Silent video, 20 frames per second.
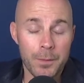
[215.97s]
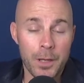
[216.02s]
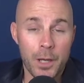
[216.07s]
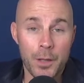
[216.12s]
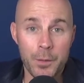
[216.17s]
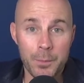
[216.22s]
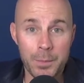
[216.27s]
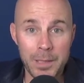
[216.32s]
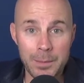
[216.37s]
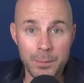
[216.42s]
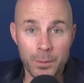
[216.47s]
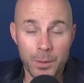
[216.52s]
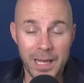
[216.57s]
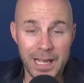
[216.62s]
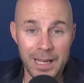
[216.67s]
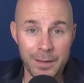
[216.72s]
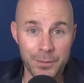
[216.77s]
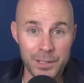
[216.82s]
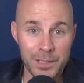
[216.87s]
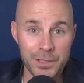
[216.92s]
other people that
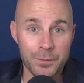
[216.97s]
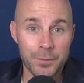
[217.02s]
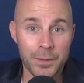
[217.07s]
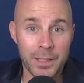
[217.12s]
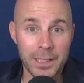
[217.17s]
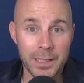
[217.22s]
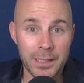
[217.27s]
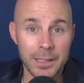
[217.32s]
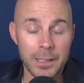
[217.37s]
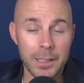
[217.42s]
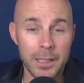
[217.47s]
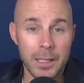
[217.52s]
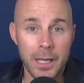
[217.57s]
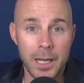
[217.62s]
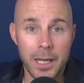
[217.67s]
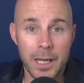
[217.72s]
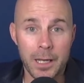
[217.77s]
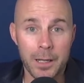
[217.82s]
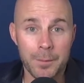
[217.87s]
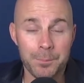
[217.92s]
have this fear
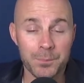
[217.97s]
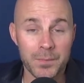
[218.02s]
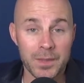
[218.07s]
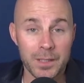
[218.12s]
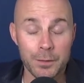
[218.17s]
um,